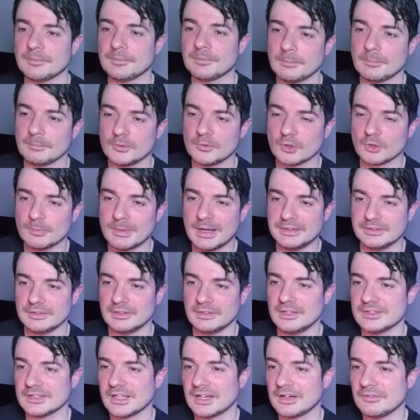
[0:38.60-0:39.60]

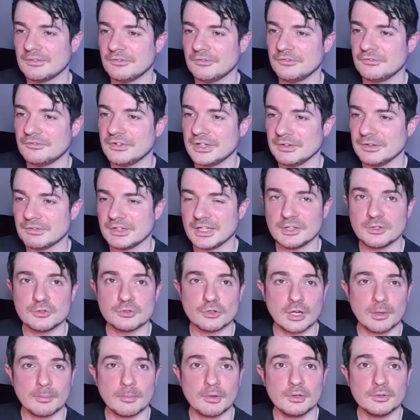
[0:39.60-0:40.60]
documentaries are very, very
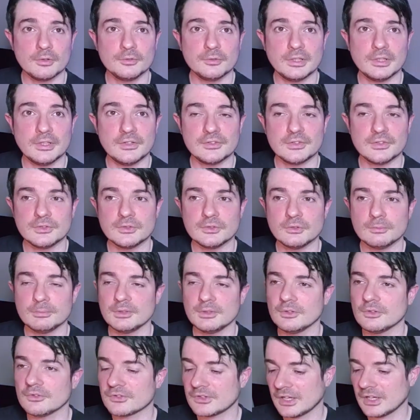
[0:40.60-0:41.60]
enjoyable to listen to
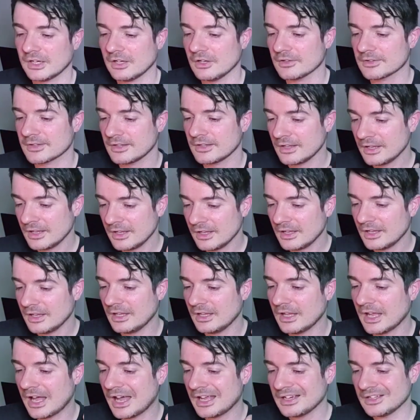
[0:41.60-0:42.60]
because they got
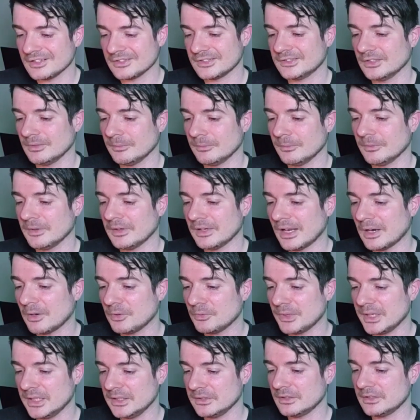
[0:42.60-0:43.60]
an awesome
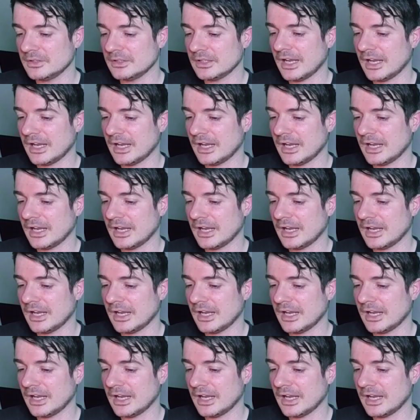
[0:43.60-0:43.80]
narrator,